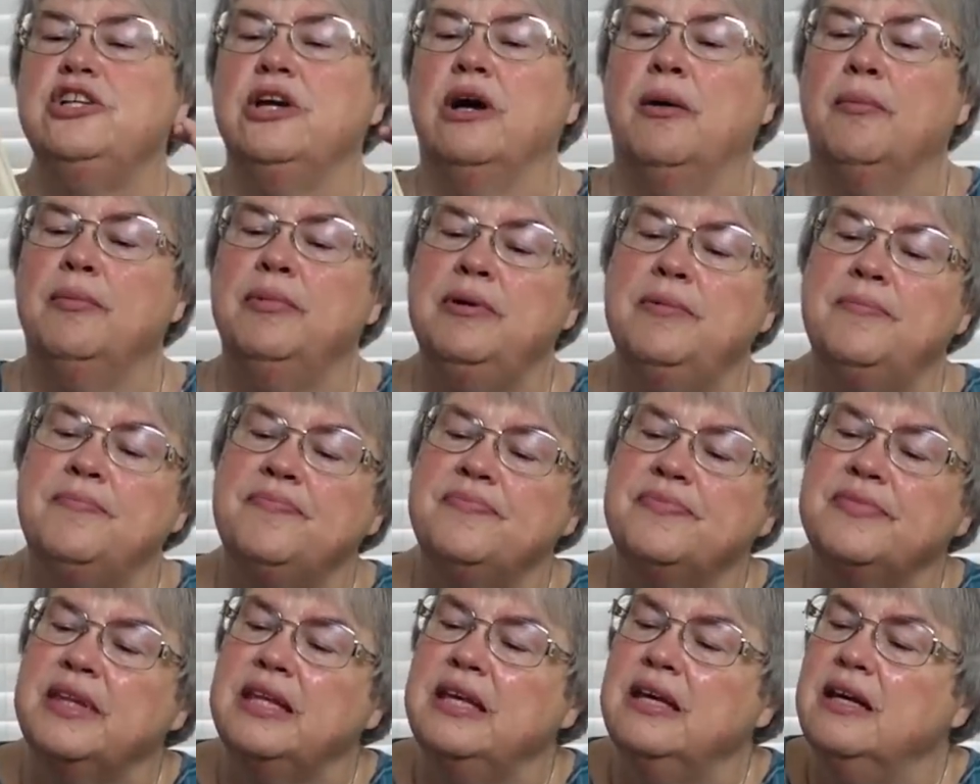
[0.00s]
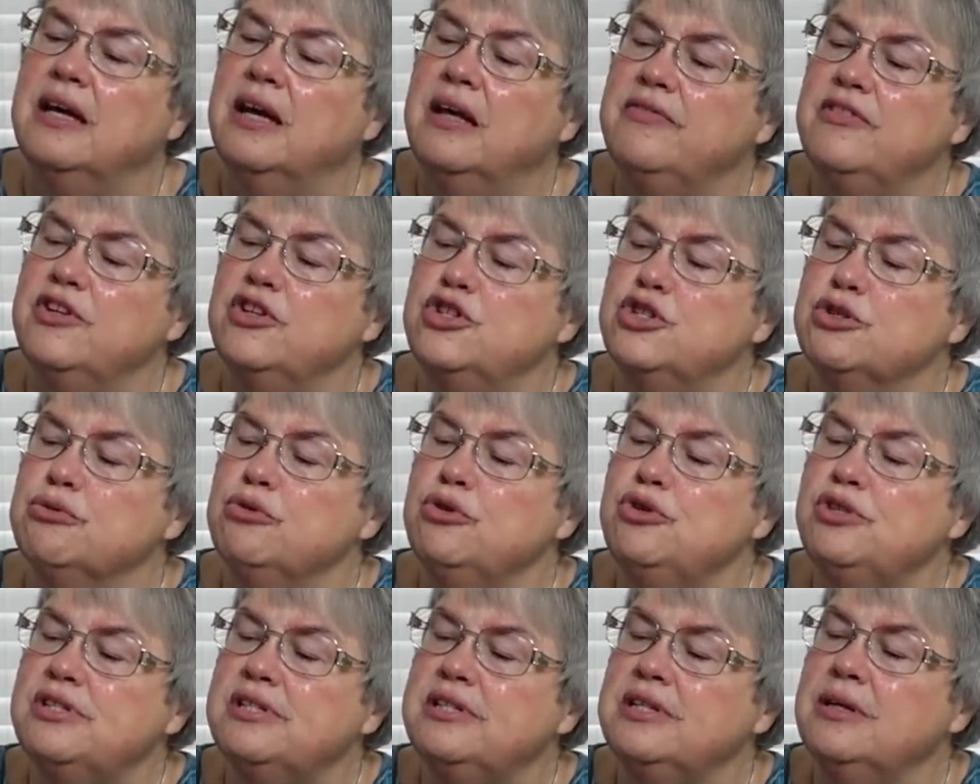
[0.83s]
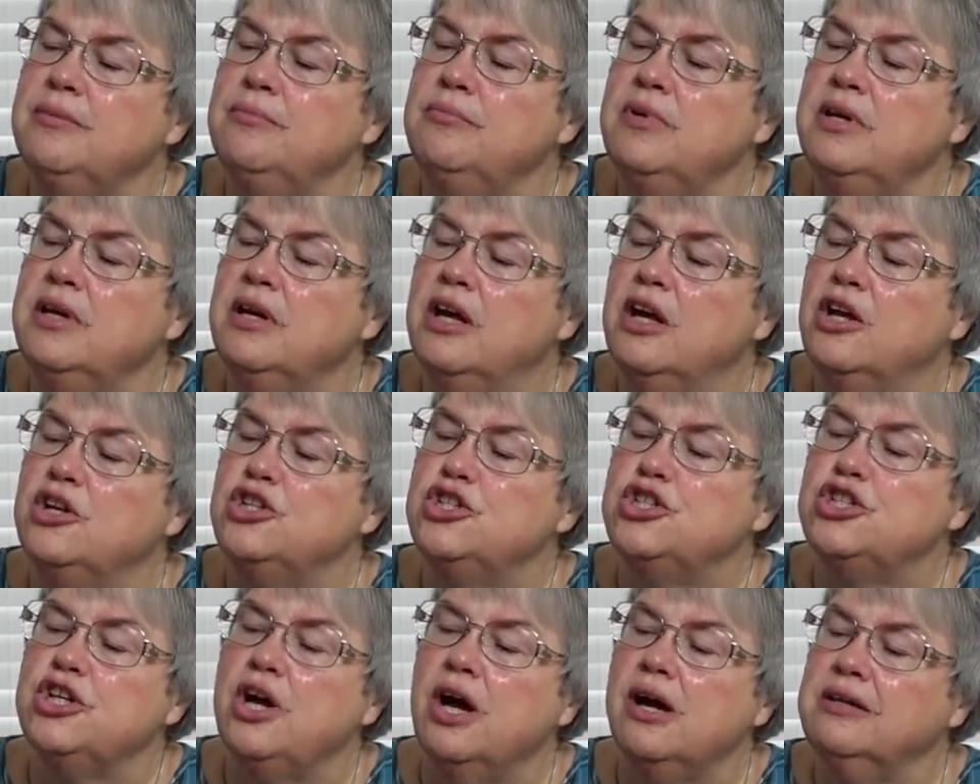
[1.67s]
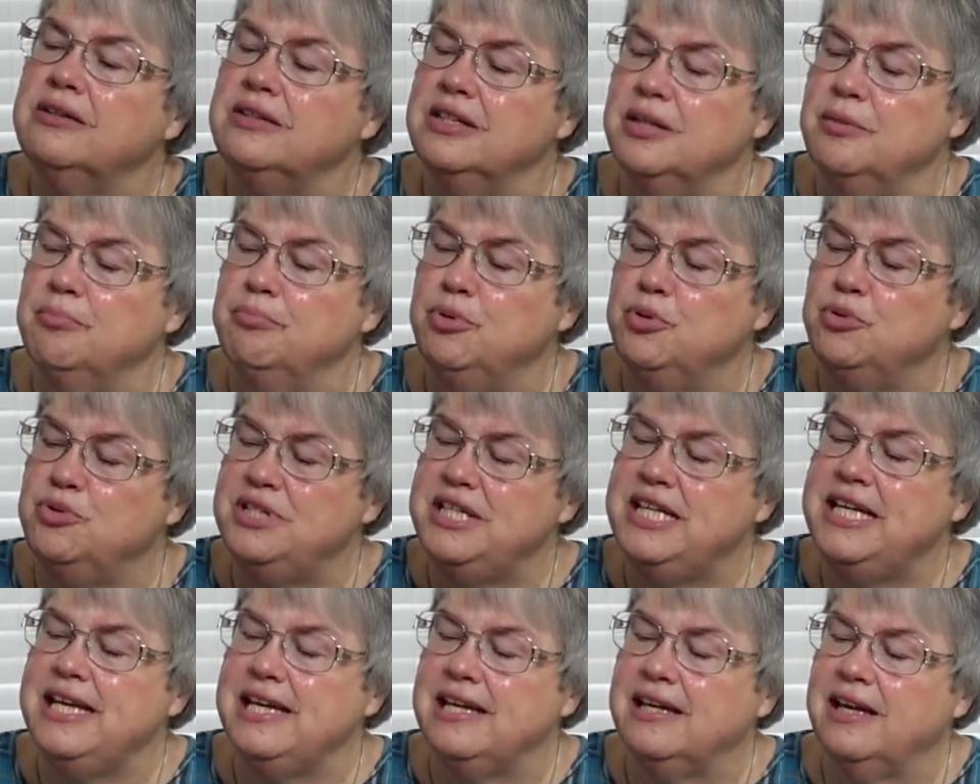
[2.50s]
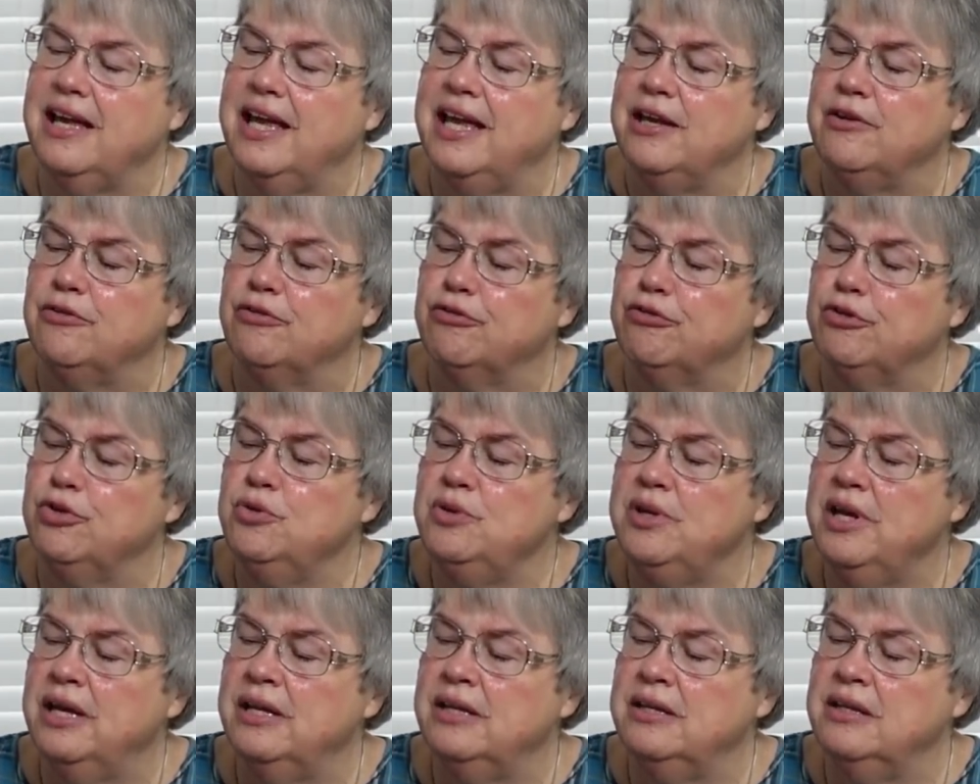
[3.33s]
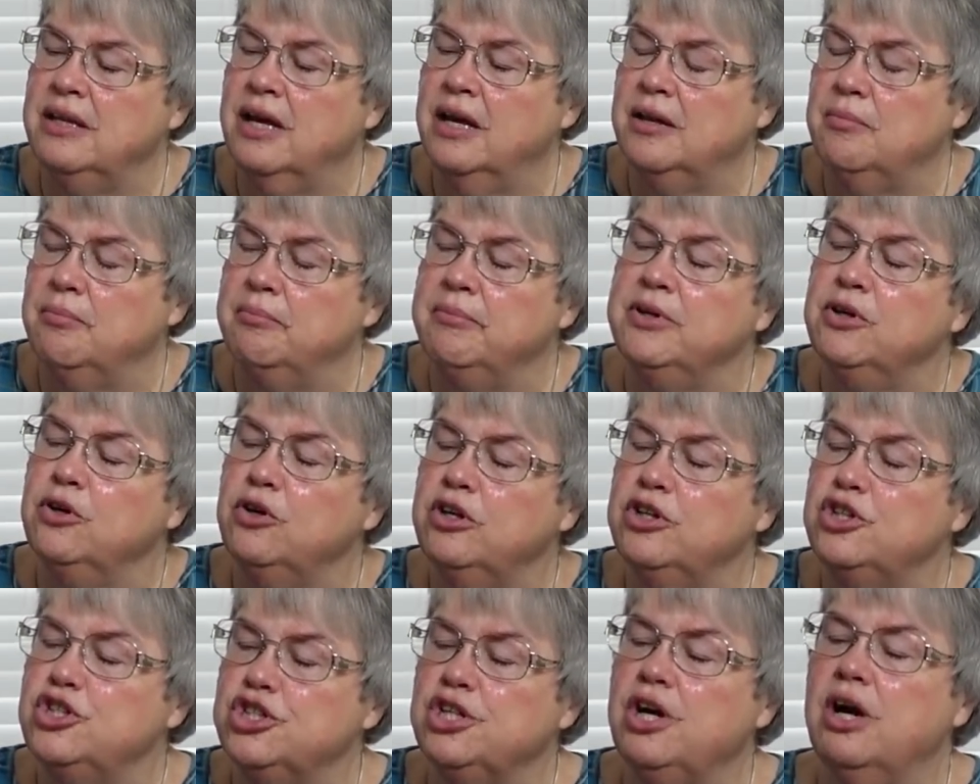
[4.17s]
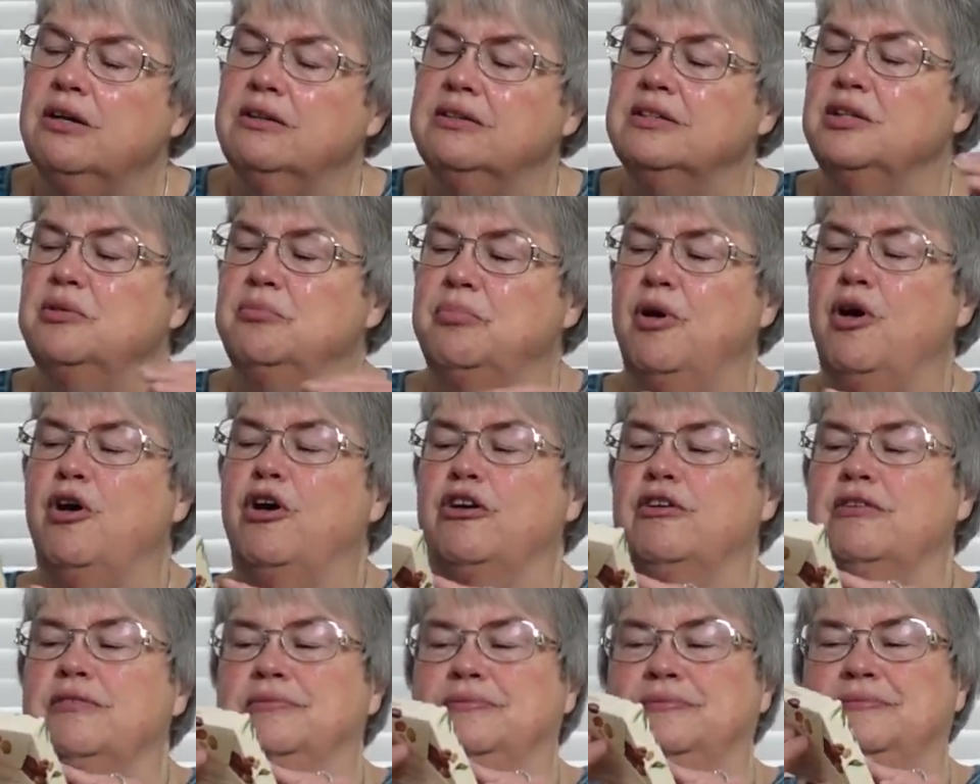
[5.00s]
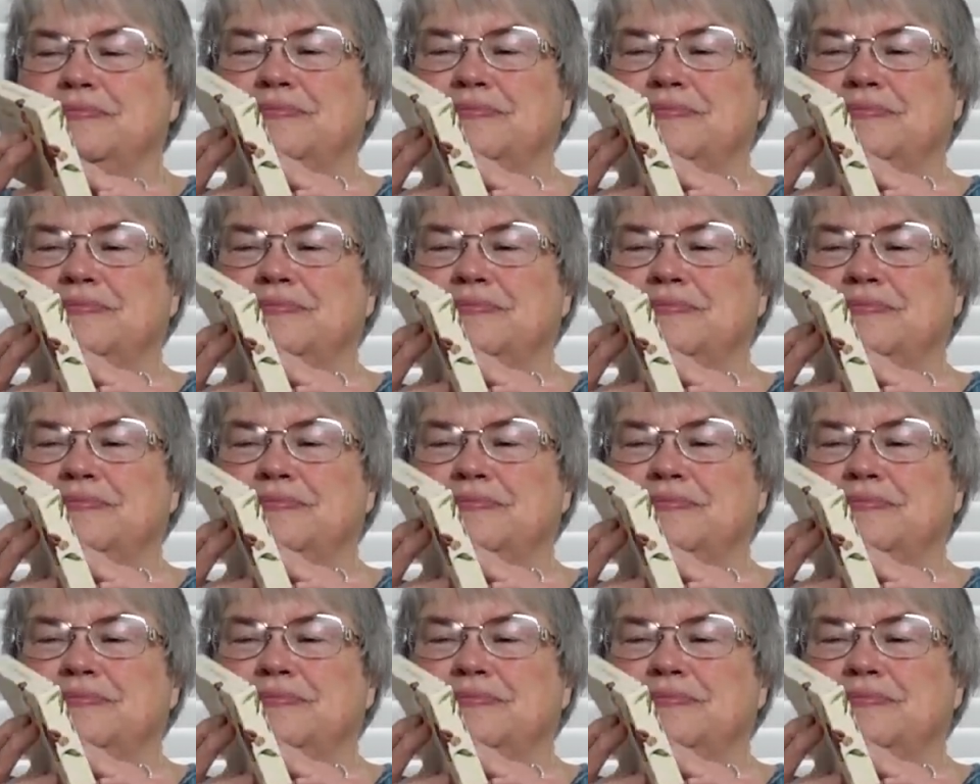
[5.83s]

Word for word: yum. The Jerusalem Chocolate Boutique, a fruit and nut milk chocolate bar.